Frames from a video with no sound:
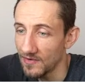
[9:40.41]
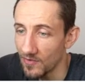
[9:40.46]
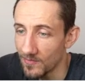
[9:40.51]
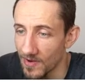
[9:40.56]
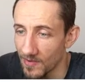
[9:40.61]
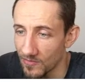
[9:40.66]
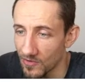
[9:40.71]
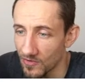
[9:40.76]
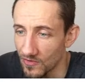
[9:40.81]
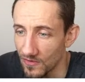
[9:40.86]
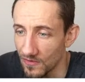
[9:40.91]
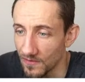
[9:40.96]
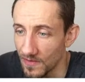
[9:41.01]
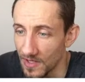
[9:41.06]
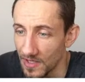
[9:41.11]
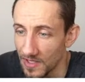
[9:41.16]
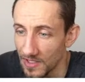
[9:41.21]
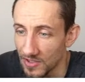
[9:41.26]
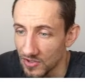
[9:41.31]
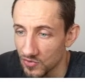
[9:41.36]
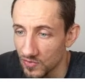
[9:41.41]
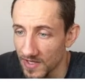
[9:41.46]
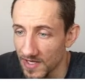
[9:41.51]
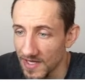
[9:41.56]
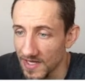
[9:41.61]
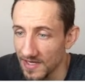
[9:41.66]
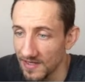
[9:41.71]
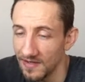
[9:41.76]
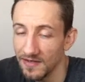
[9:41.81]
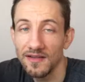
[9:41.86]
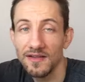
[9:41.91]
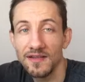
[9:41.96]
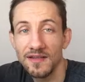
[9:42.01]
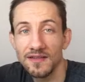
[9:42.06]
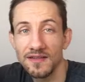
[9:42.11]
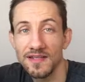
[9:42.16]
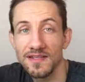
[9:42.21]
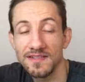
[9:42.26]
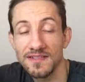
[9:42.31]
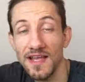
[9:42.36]
And remember,
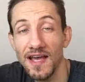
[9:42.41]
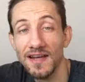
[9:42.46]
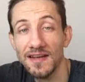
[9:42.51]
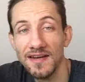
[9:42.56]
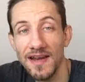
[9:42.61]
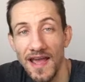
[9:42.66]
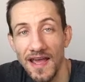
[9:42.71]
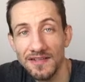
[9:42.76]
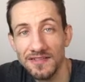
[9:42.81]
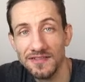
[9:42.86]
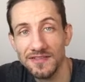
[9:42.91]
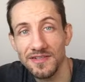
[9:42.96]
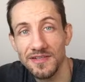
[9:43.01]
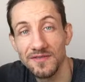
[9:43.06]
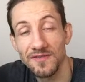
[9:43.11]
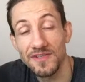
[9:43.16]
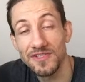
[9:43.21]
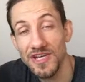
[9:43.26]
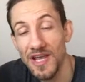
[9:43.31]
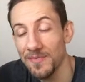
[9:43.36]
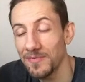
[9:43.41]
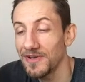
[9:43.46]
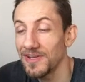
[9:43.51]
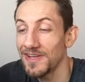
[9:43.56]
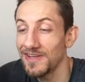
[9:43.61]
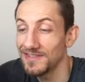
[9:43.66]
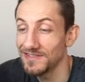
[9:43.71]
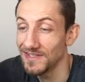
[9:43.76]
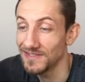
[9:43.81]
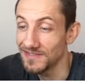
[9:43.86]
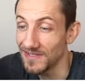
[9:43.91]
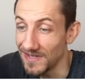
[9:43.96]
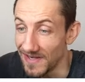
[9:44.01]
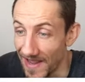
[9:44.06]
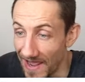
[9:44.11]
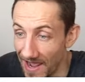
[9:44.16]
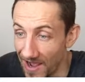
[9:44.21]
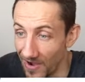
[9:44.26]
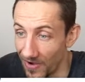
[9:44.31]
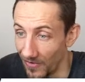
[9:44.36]
green is not an adjective in Japanese. It's a
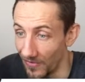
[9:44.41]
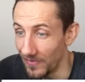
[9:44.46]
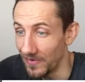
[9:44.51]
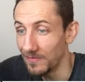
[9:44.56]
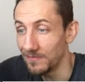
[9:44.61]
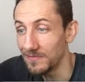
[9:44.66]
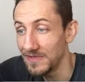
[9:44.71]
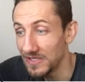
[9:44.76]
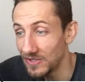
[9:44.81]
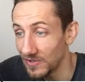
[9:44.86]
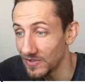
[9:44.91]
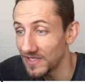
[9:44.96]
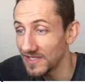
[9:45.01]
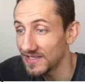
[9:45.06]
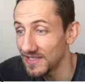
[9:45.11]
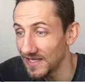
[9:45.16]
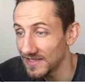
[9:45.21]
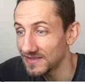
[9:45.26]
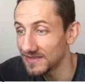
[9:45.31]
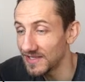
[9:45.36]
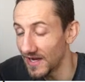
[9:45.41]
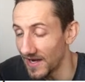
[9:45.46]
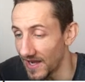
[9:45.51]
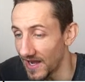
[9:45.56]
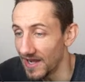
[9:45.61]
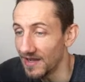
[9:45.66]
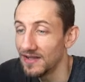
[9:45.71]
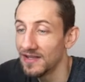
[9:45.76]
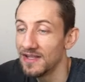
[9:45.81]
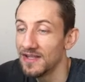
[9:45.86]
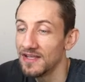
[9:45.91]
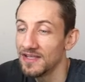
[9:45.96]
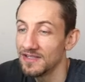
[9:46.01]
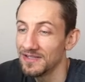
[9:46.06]
noun, midori dattara.